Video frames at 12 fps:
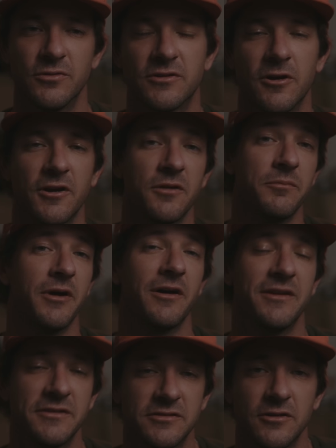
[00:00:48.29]
talking about
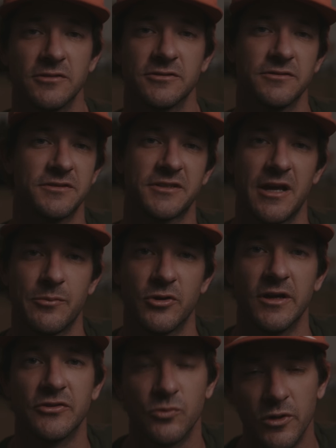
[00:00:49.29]
his thoughts on this camera
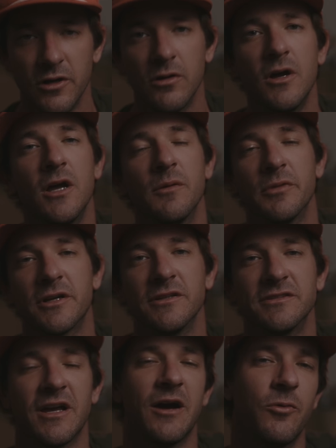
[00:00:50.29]
as well,
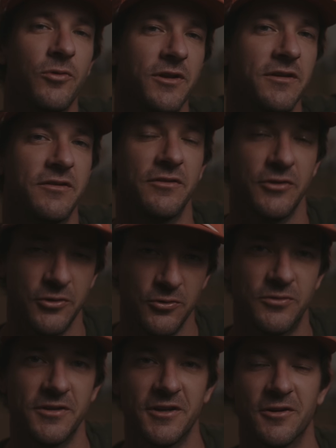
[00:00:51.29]
because I wanted you
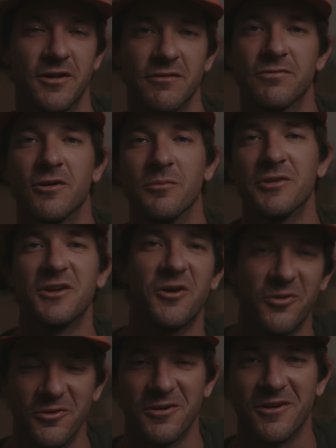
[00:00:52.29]
to hear it from the
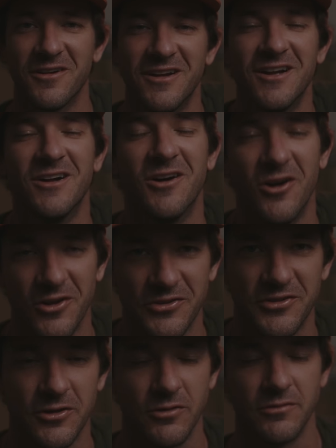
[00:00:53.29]
owner
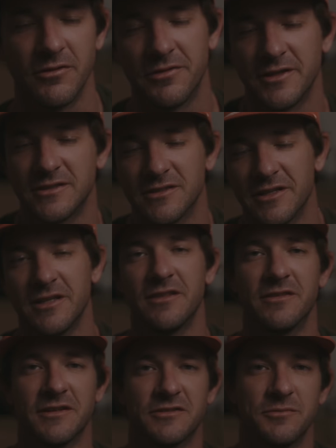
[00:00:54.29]
also, the things that he
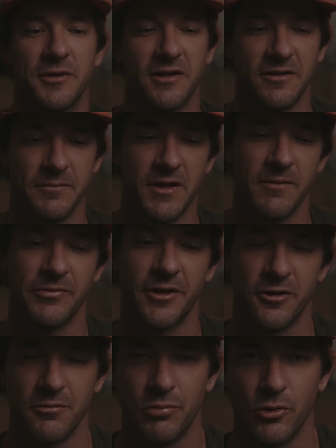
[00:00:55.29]
thinks about it
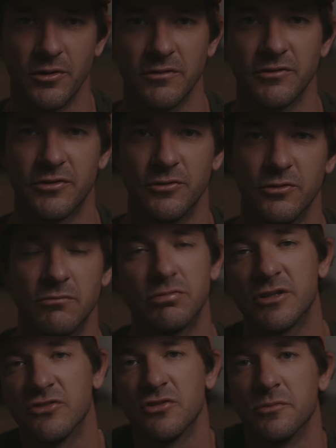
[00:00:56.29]
that are important to
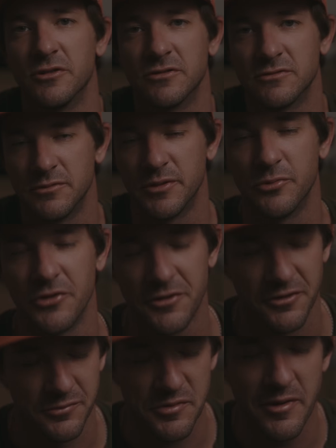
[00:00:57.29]
consumers, the people that are going to be